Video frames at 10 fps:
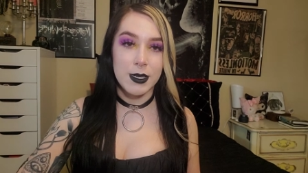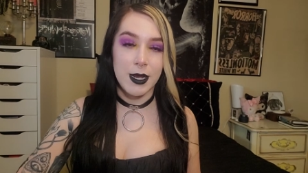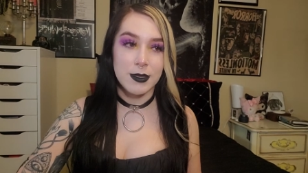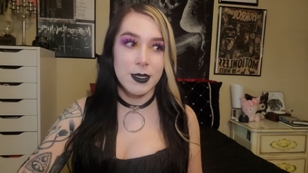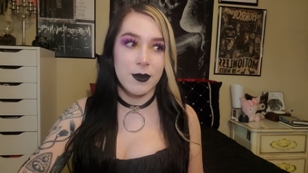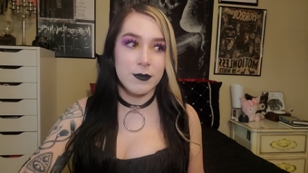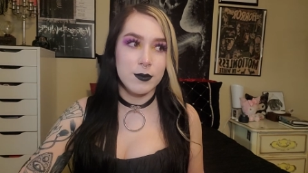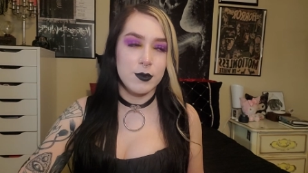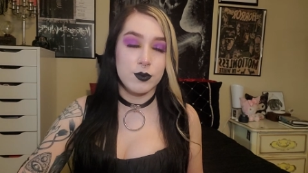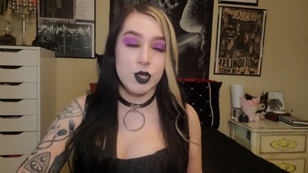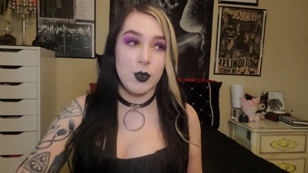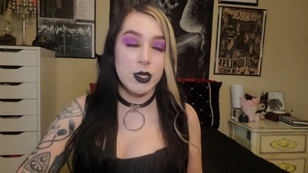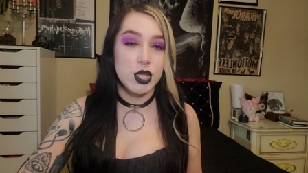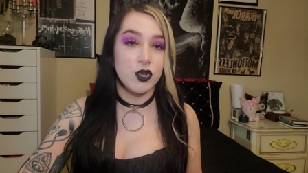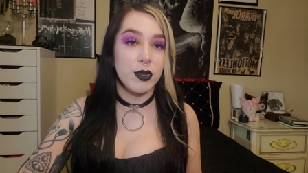I think everyone should
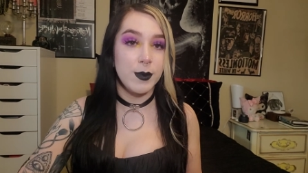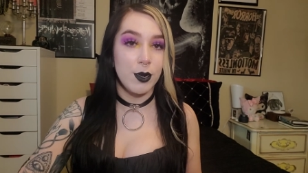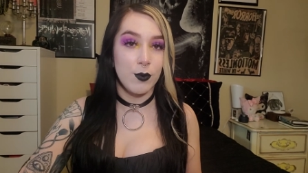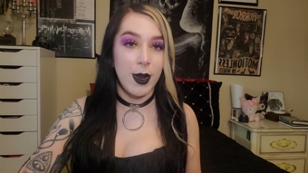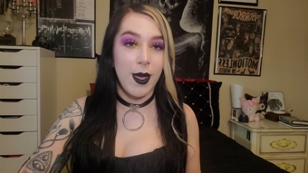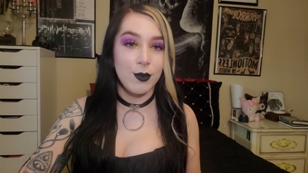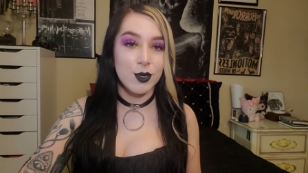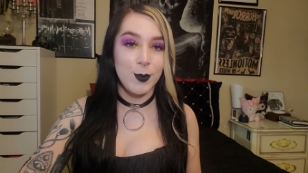watch Scream year round,